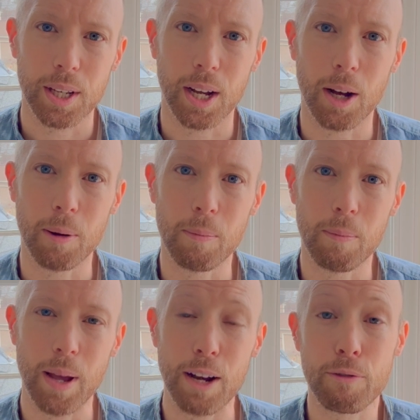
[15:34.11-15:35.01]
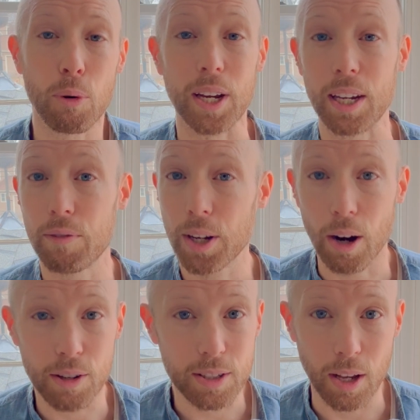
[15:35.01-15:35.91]
and forgiving
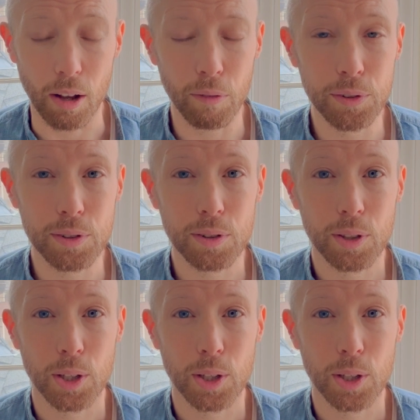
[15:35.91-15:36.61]
ourselves